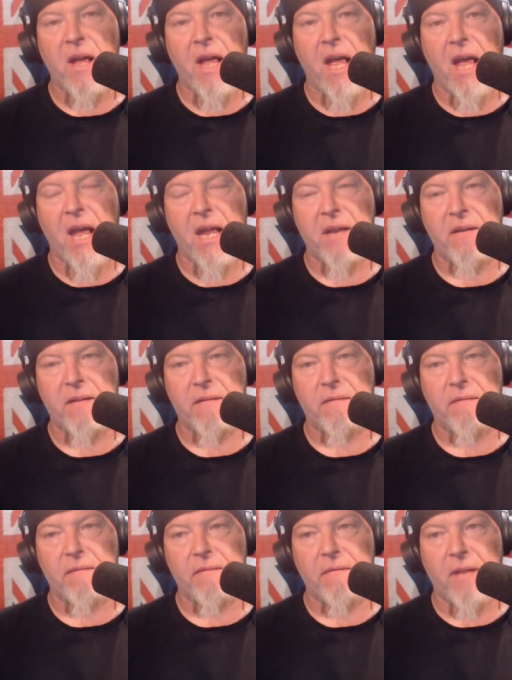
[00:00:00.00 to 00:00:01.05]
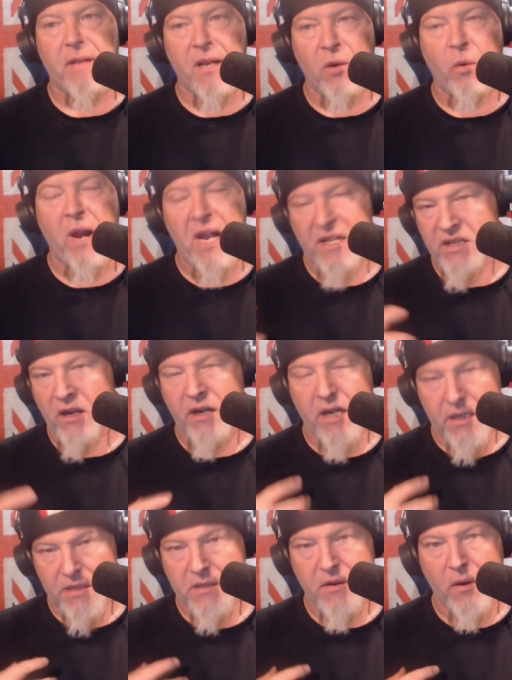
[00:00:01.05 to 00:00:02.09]
And in a way, it's on
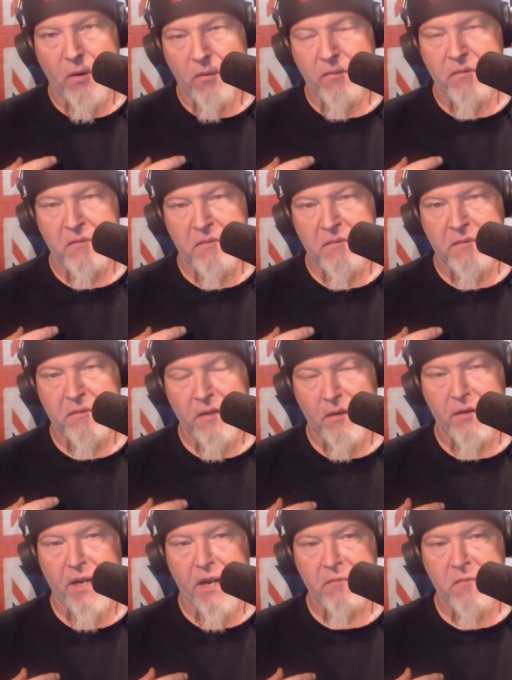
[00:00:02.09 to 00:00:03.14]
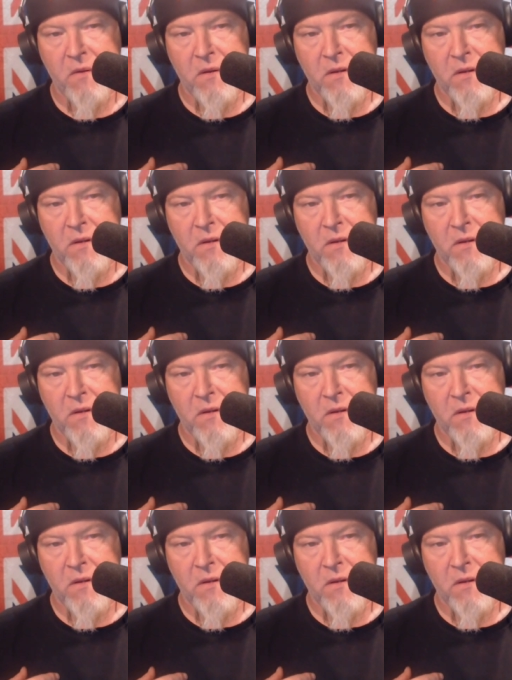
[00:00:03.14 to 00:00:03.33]
us too. Okay.